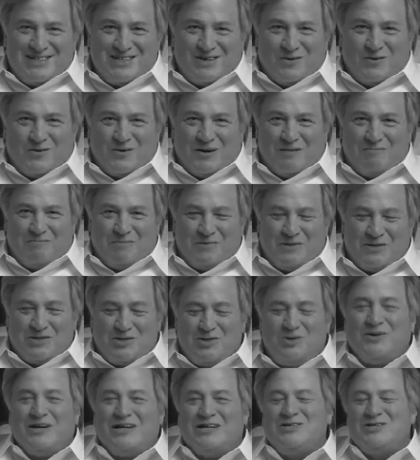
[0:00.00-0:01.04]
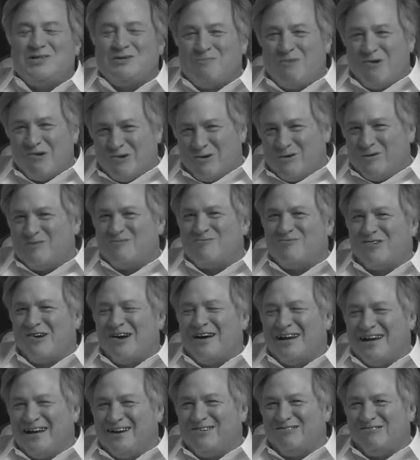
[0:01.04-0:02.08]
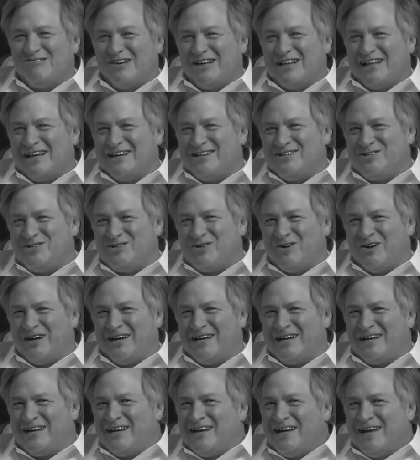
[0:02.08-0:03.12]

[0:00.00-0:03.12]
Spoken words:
So tune in tomorrow and Friday. You'll really enjoy it.